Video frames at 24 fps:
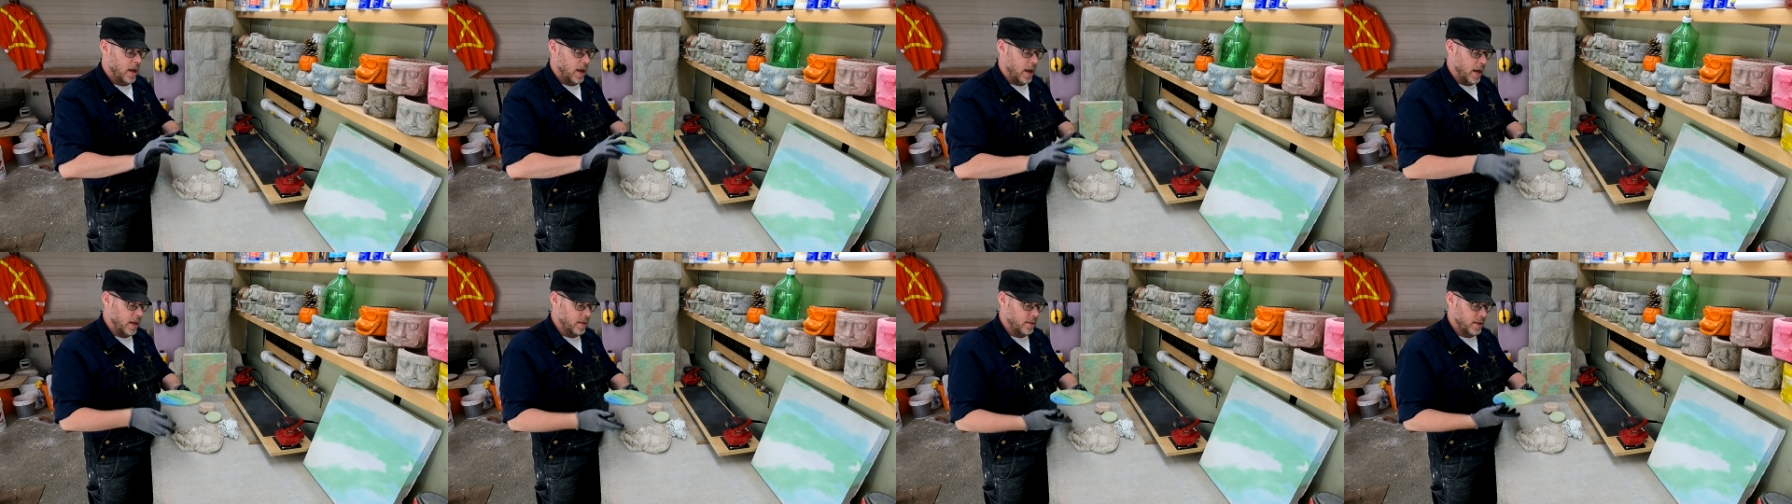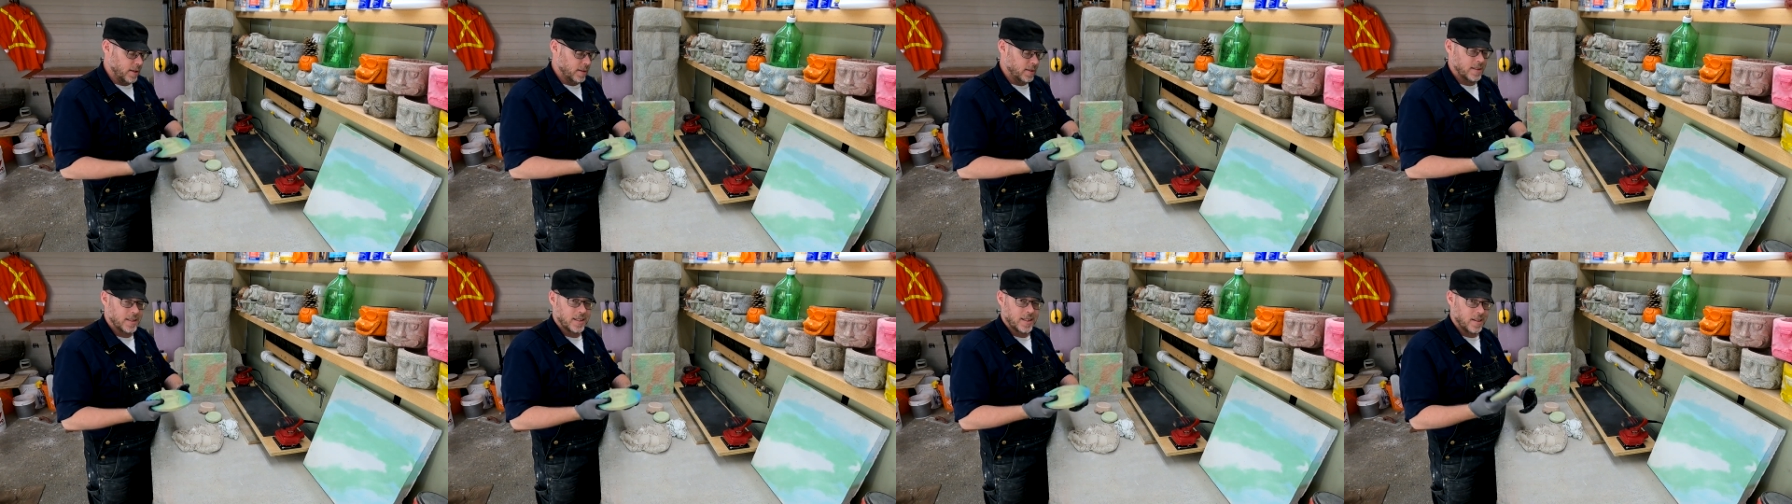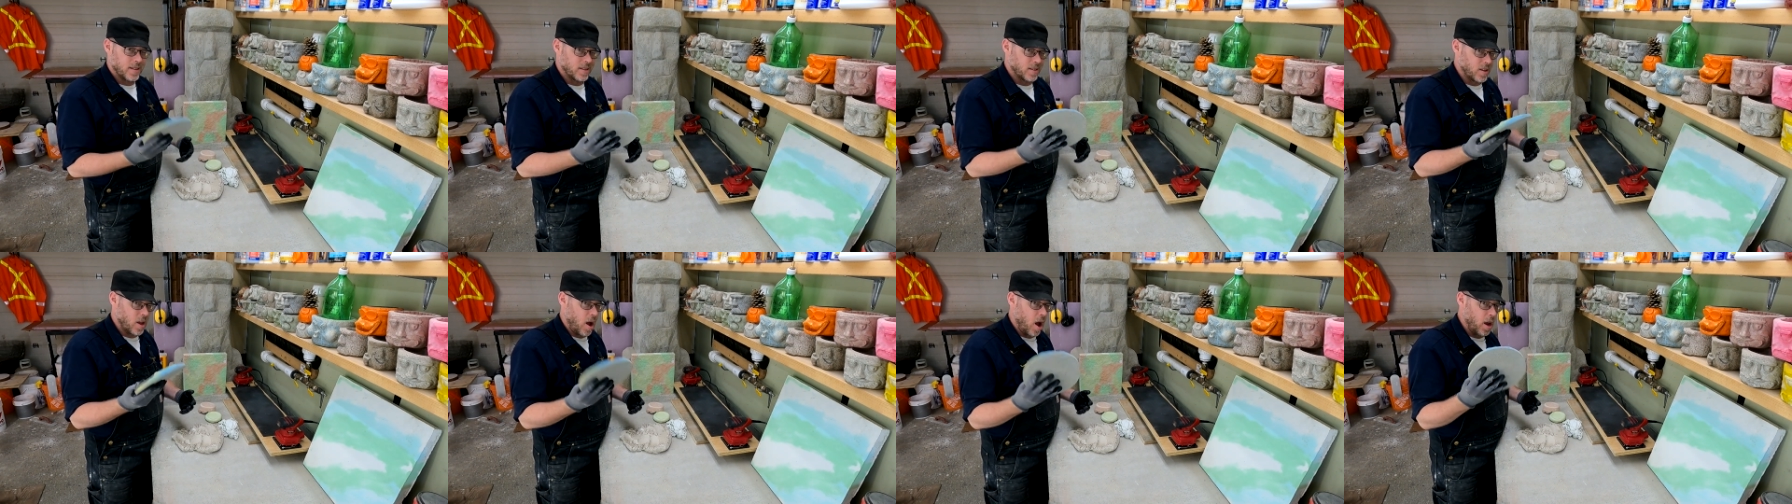and this
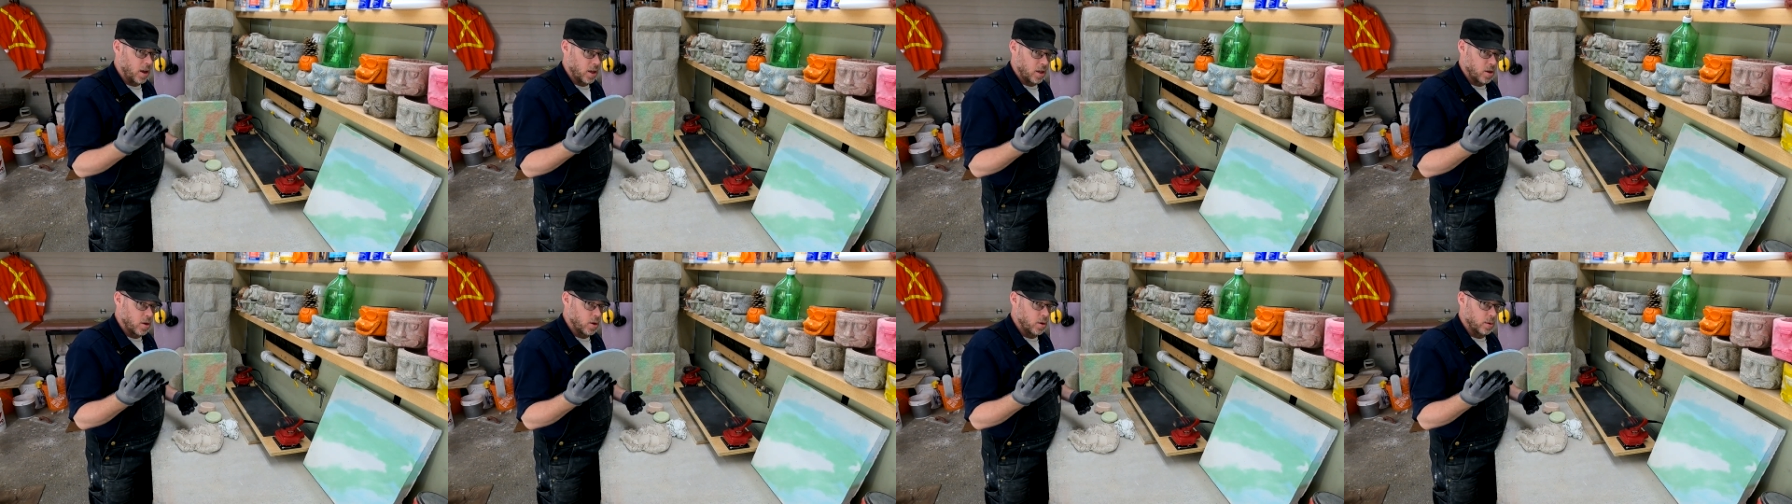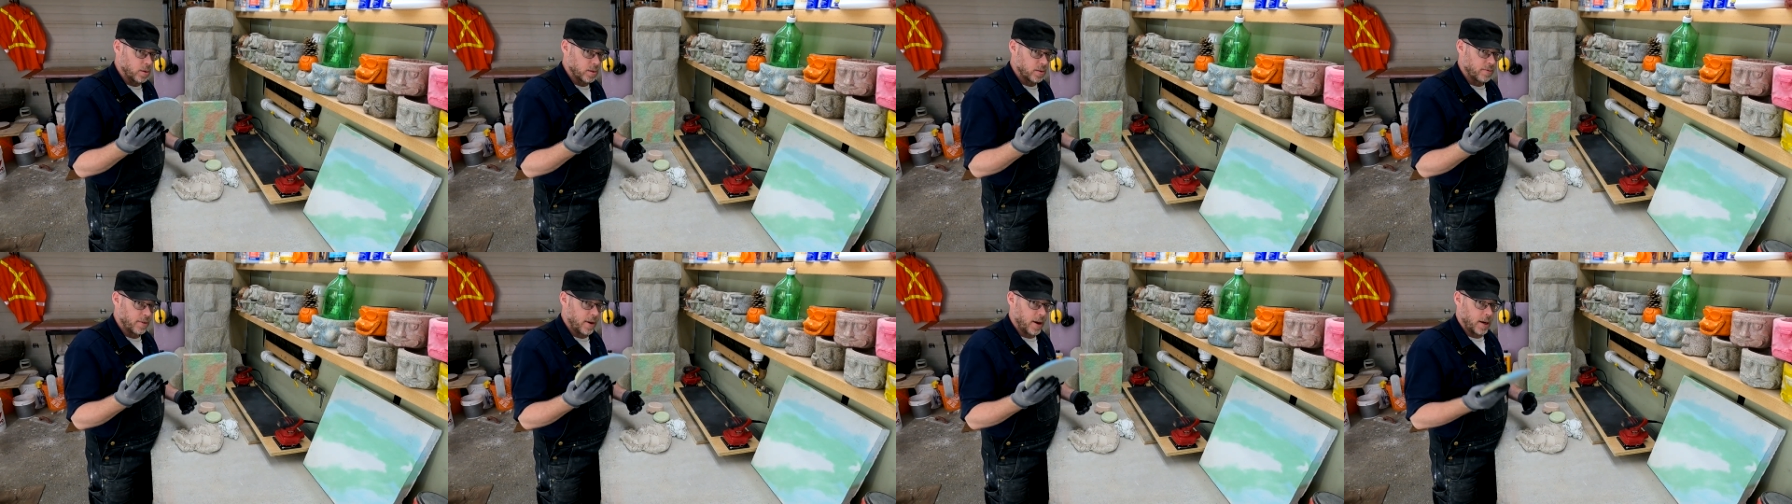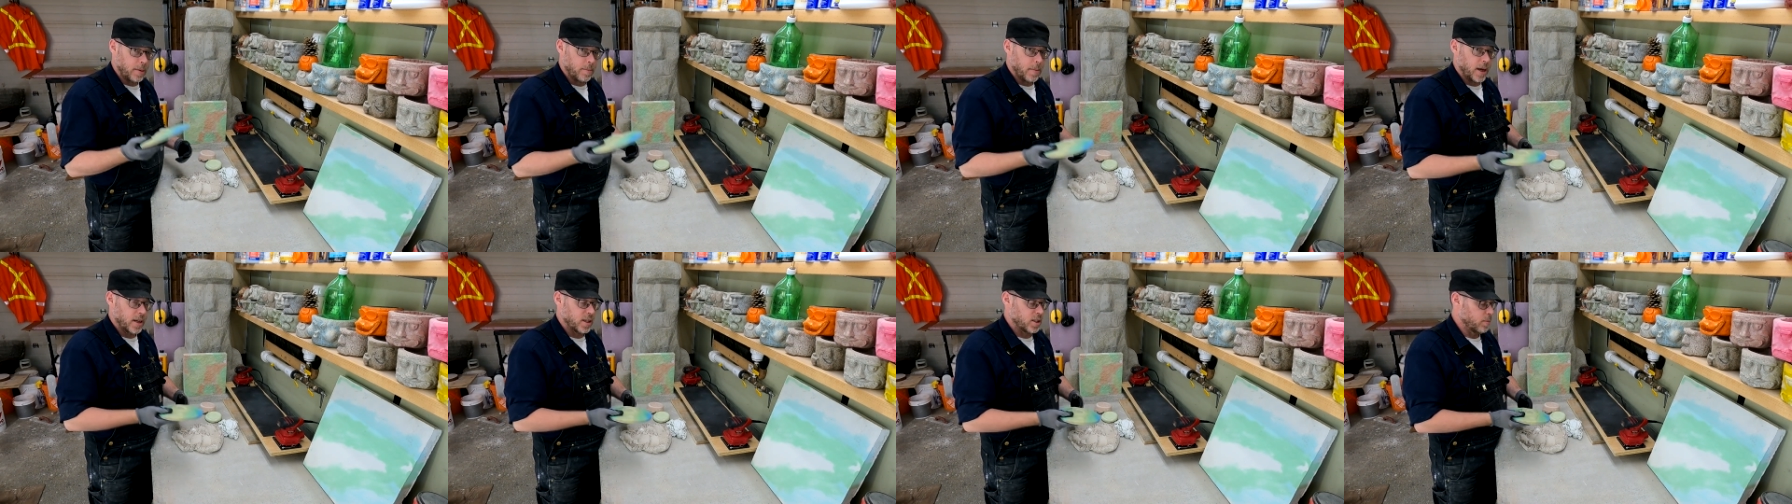does not use
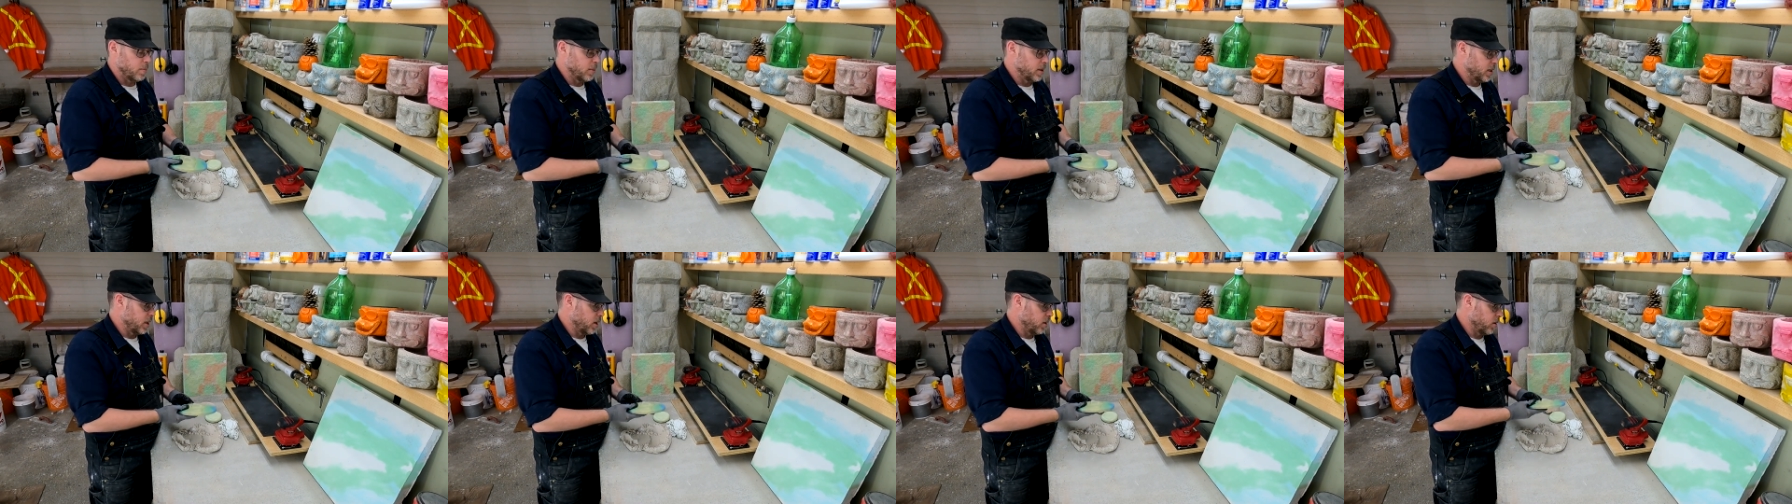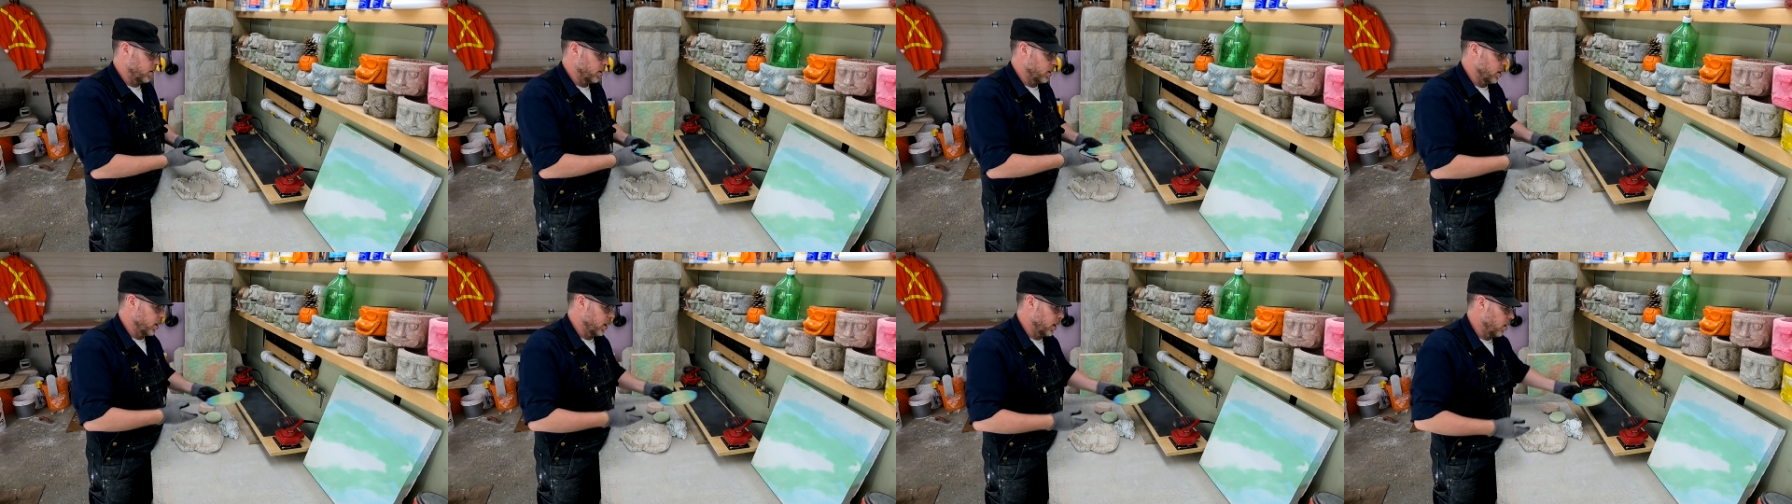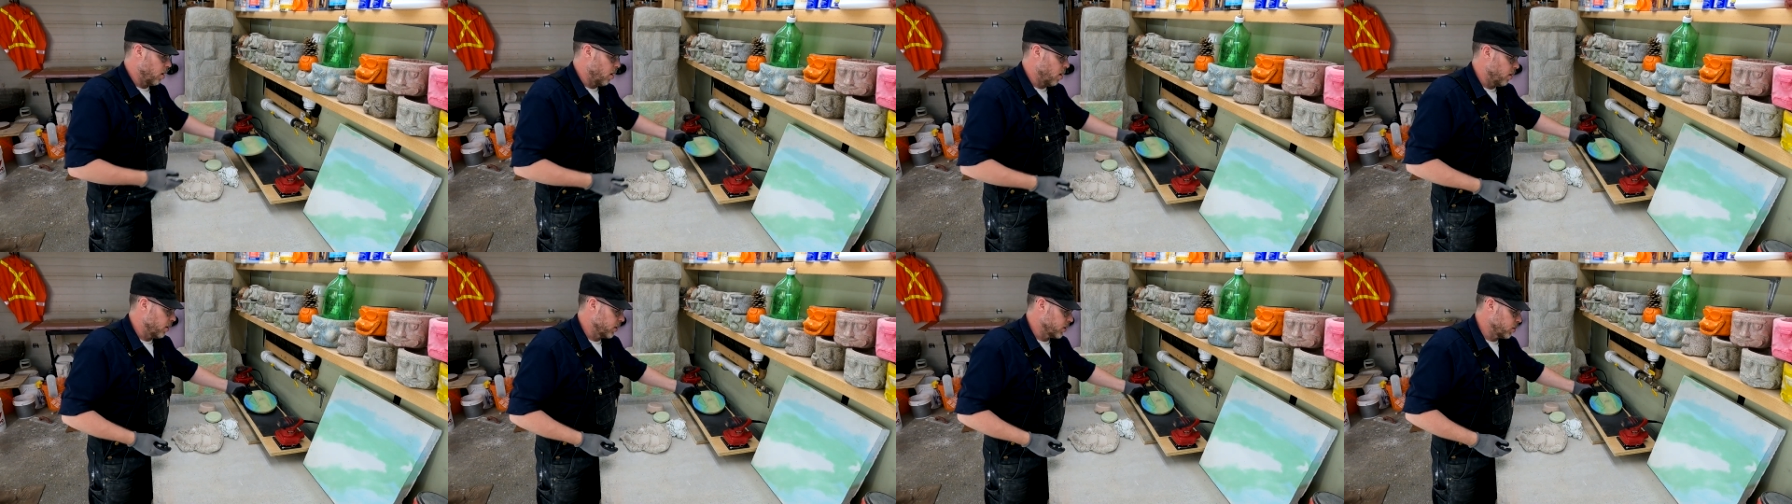very much material at
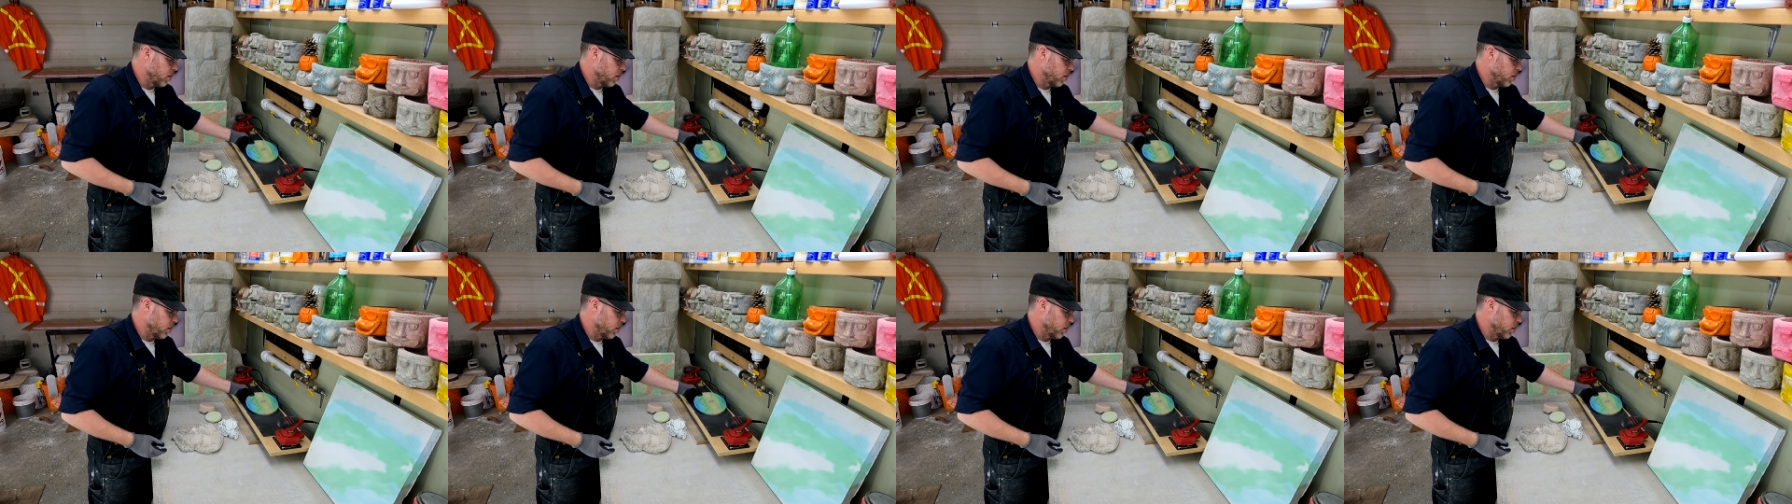all.